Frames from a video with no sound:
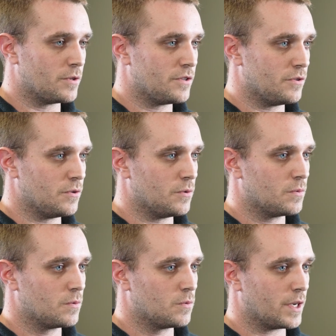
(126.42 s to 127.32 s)
able to
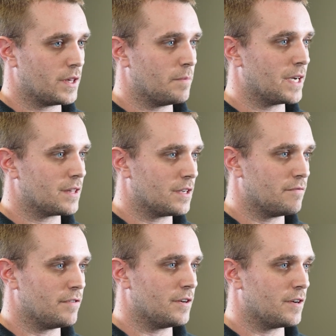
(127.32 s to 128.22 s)
quickly make the
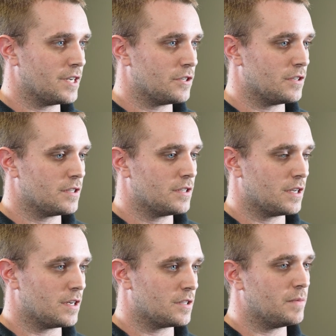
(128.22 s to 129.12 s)
configurations
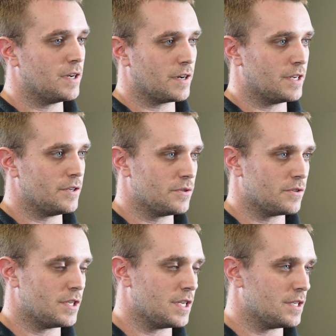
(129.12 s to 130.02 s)
to meet our end
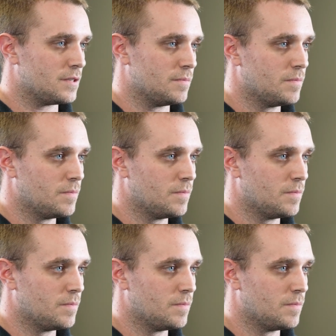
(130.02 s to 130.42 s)
users' needs.